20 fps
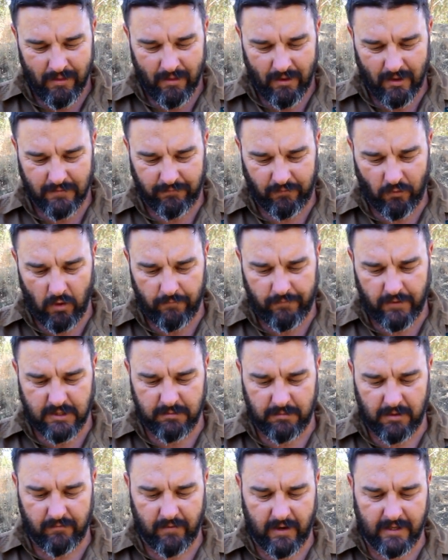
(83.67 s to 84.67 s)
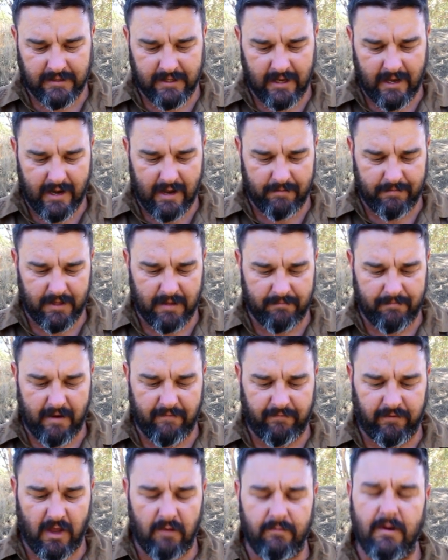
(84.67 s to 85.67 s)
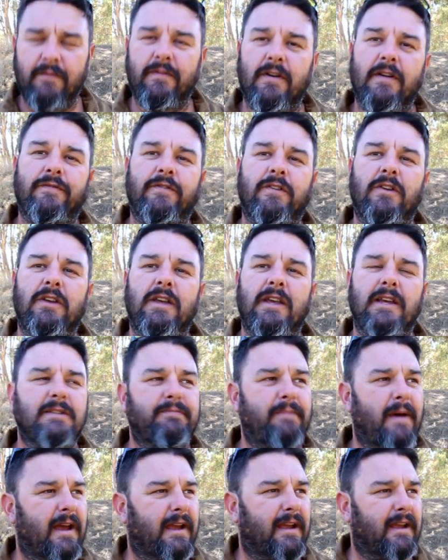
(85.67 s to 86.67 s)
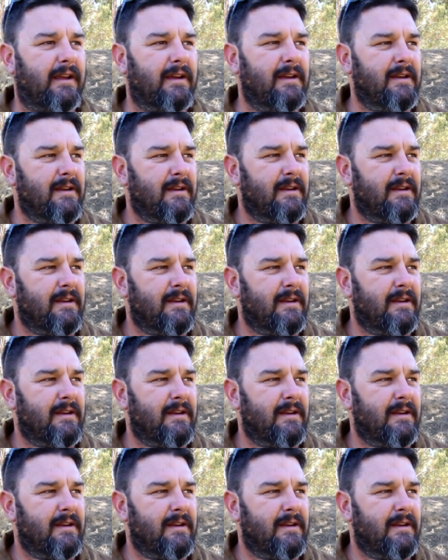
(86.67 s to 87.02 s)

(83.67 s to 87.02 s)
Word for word: I was fly fishing with Rex Hunt up in the Buffalo River a few years back